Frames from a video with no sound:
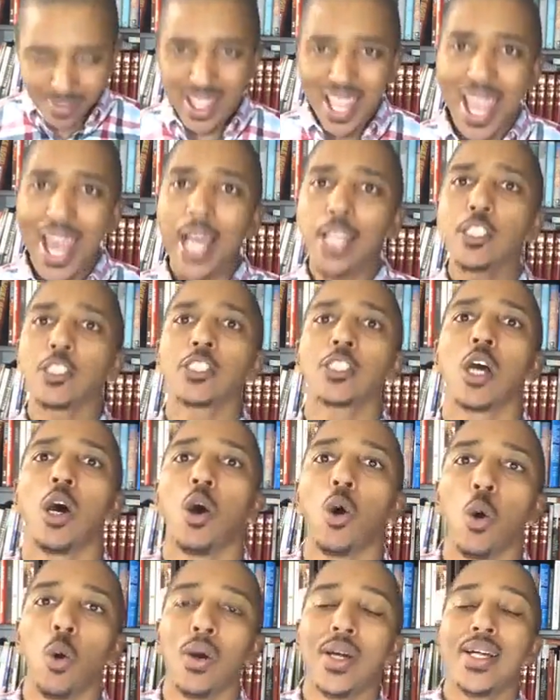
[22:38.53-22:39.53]
And
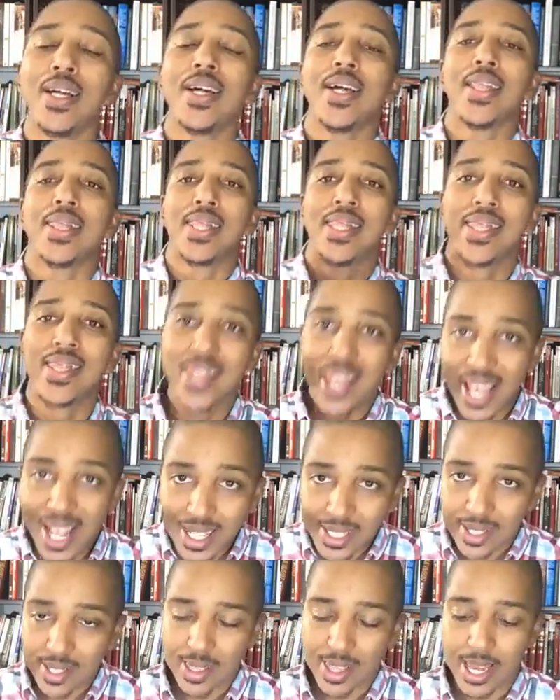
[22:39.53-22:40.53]
so
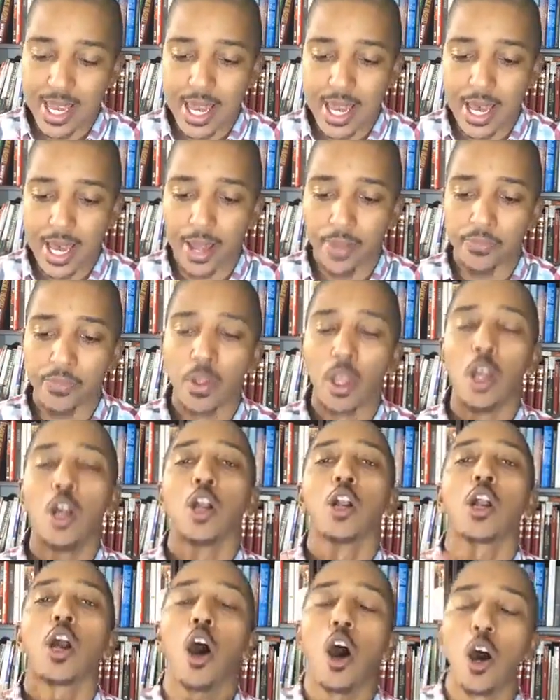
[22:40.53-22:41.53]
this then
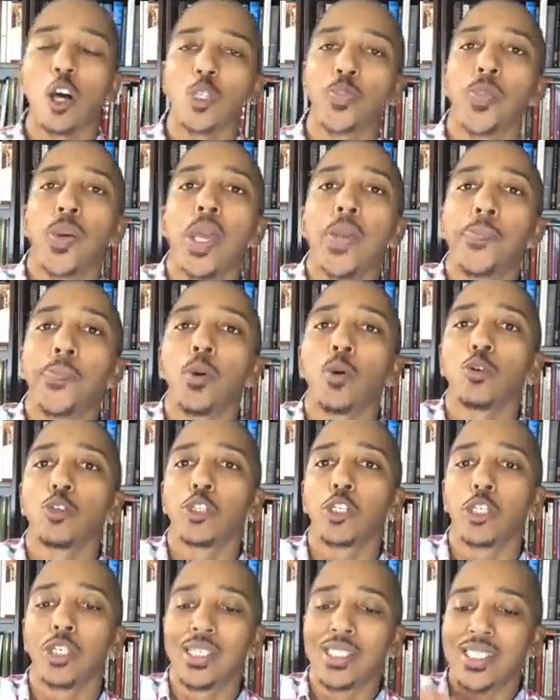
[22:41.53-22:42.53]
caused people
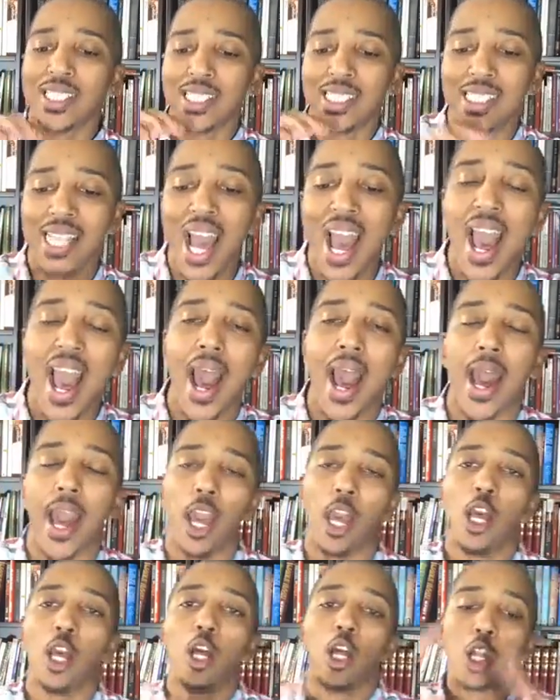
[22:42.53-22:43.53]
to
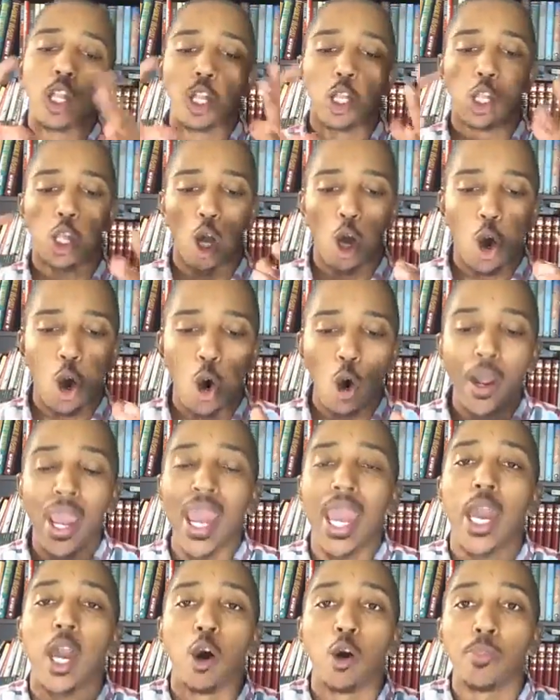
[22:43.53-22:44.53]
deny long
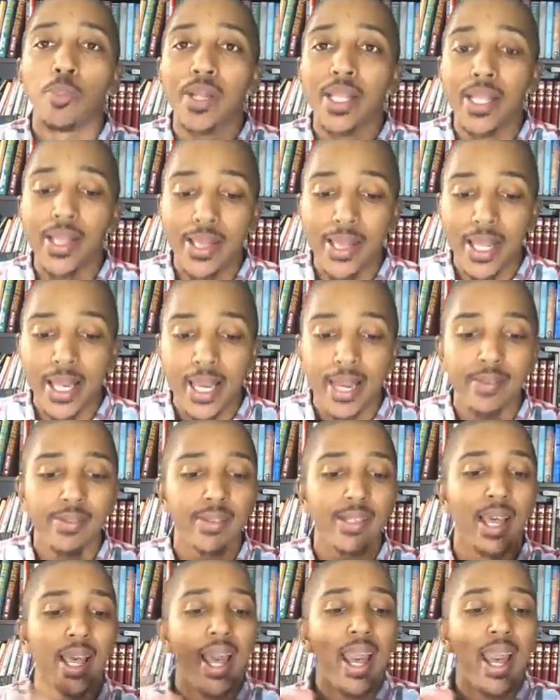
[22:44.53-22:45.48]
held beliefs